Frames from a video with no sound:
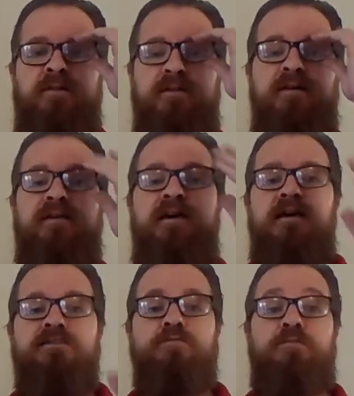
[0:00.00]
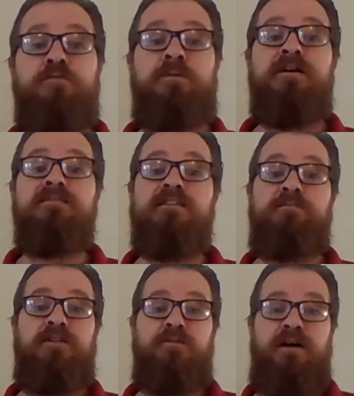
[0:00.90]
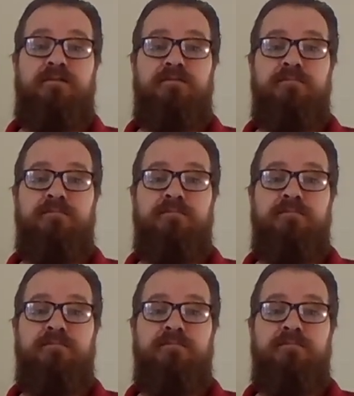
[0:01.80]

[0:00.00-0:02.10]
All right, so because it's been a while,